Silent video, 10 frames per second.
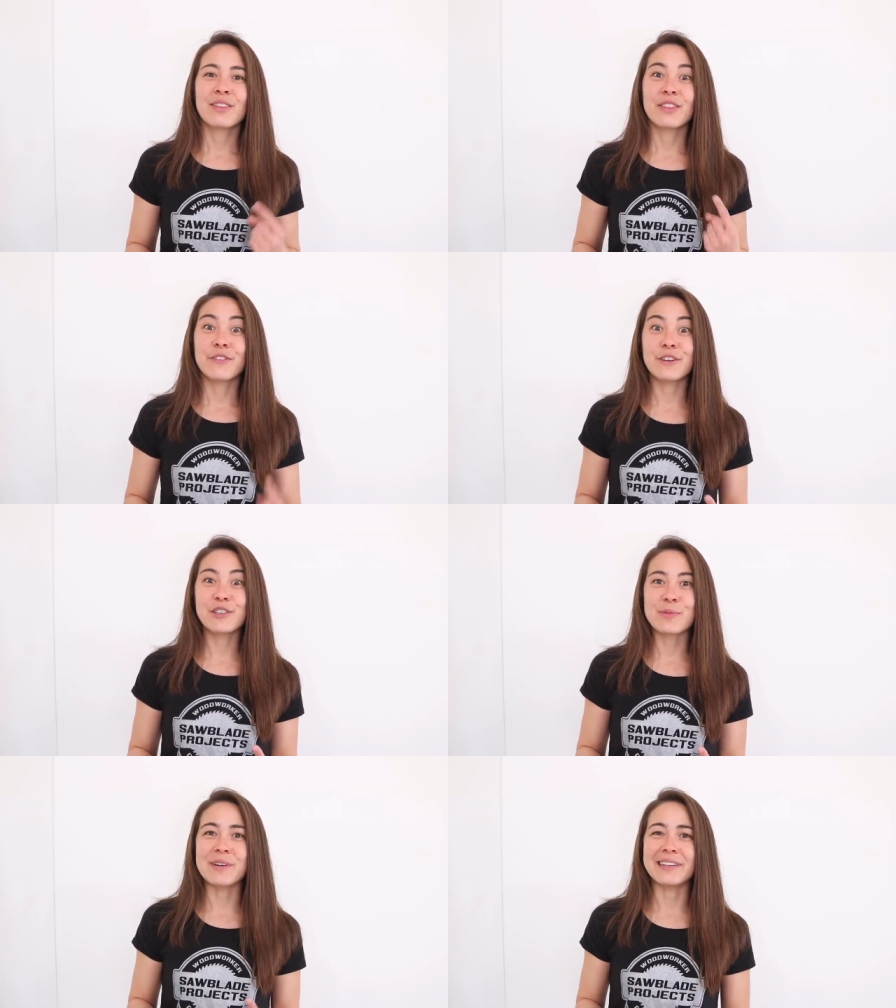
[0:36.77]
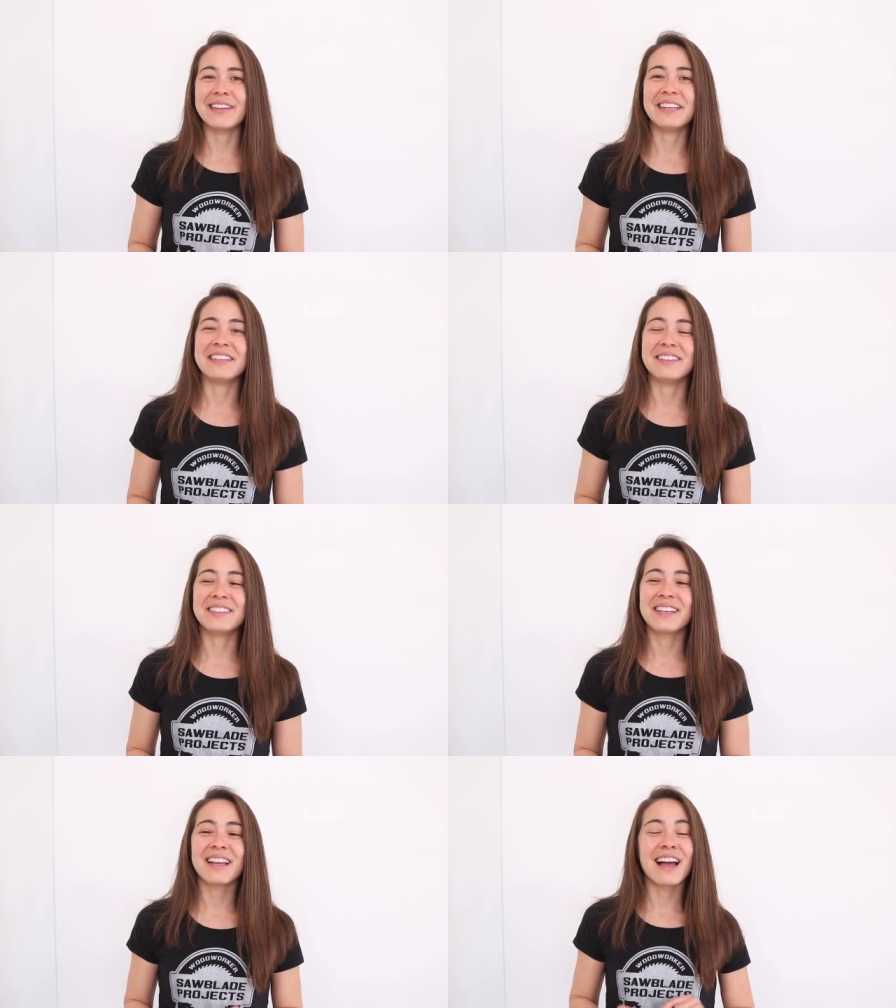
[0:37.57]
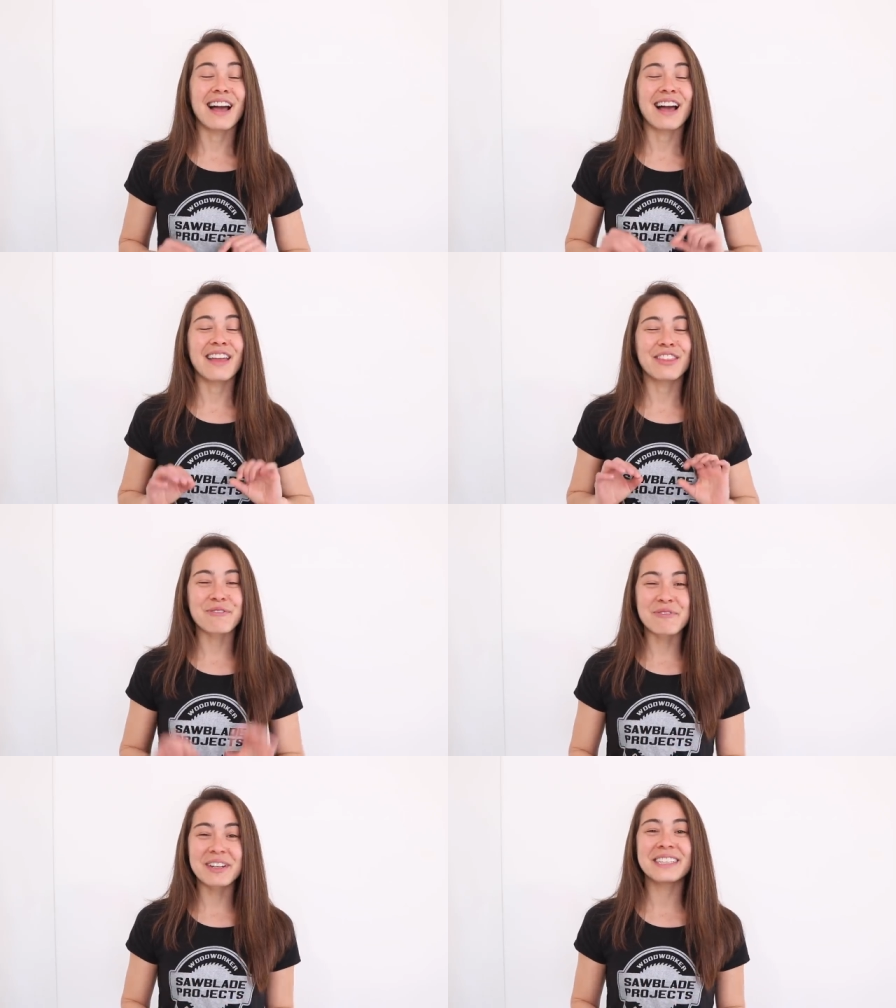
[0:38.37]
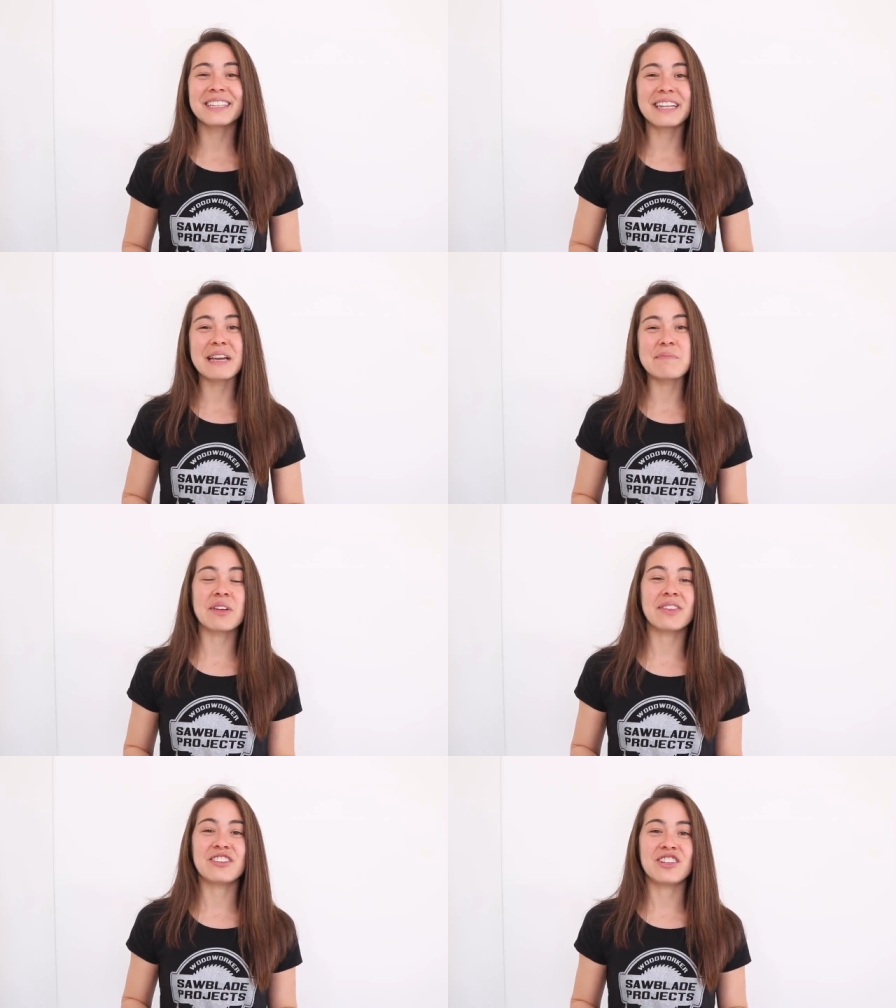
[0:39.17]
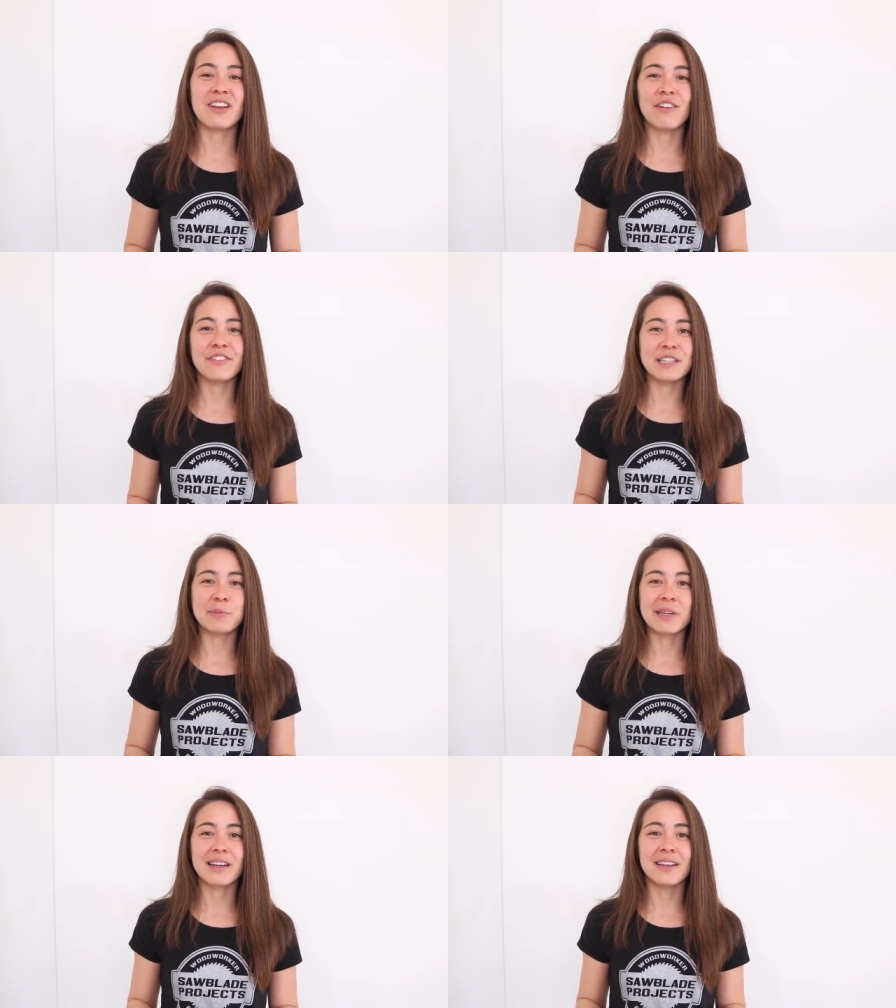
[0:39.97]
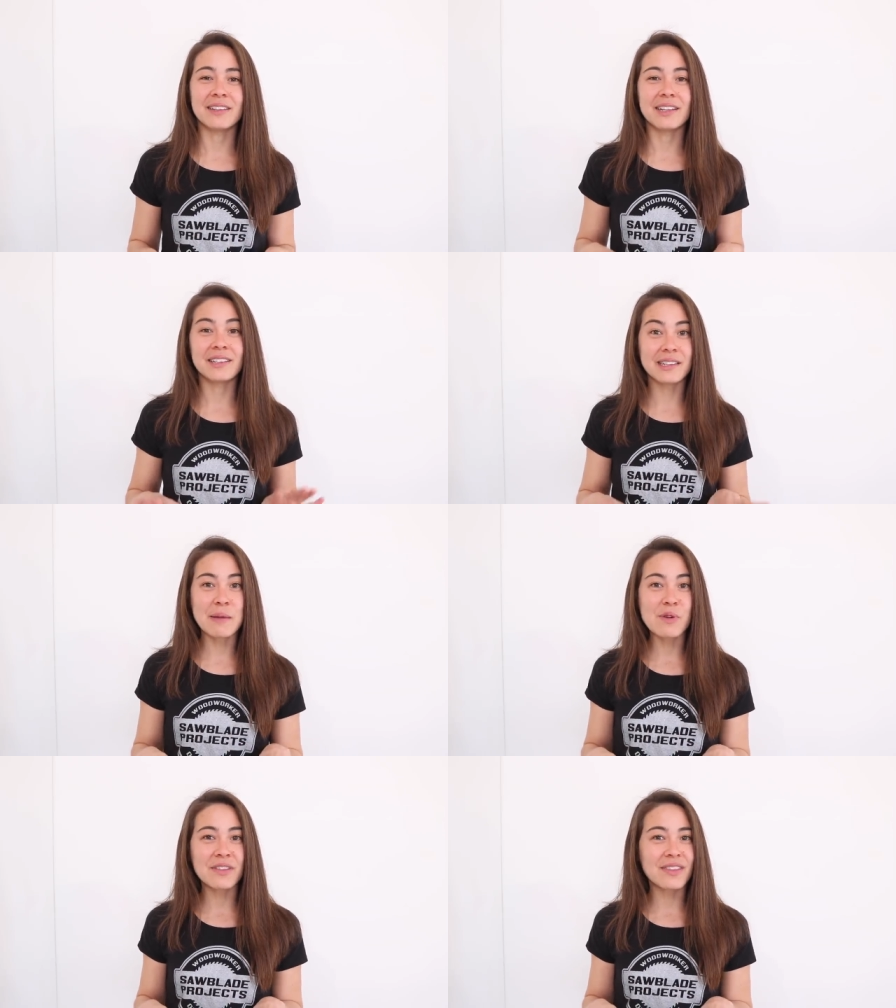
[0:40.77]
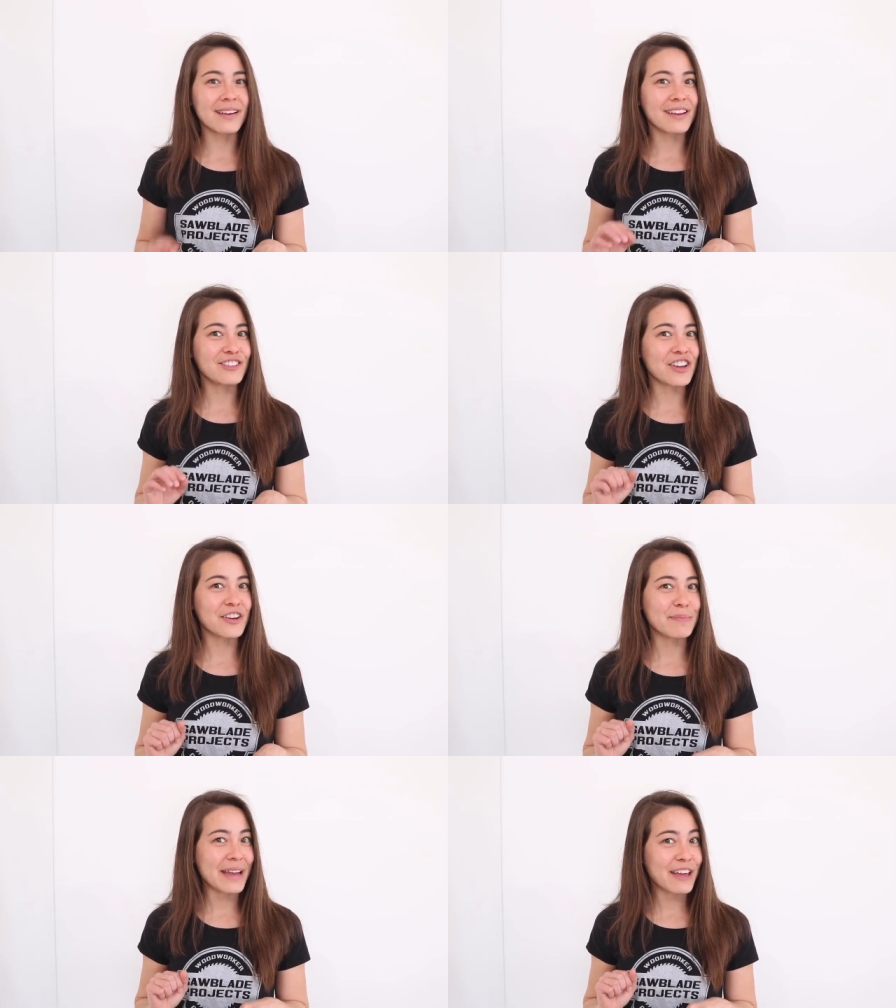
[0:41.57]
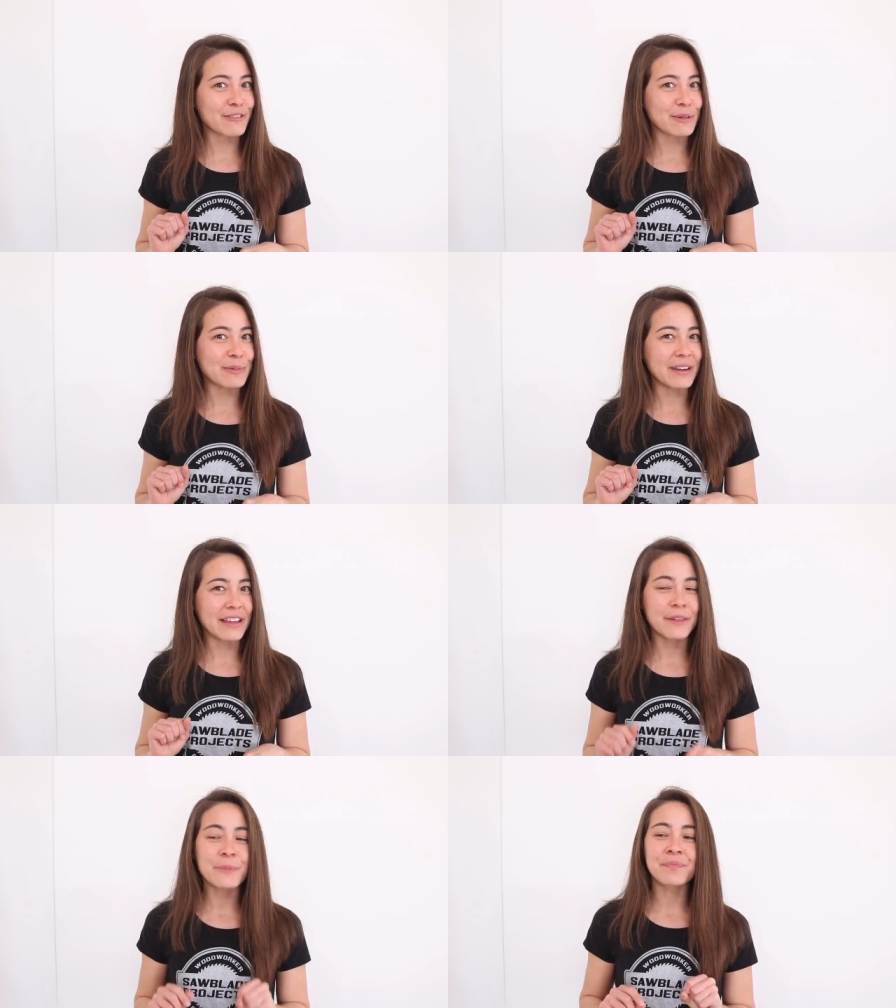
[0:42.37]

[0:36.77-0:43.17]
The first one is, the reason that I built this shelf is because someone that I share a bathroom with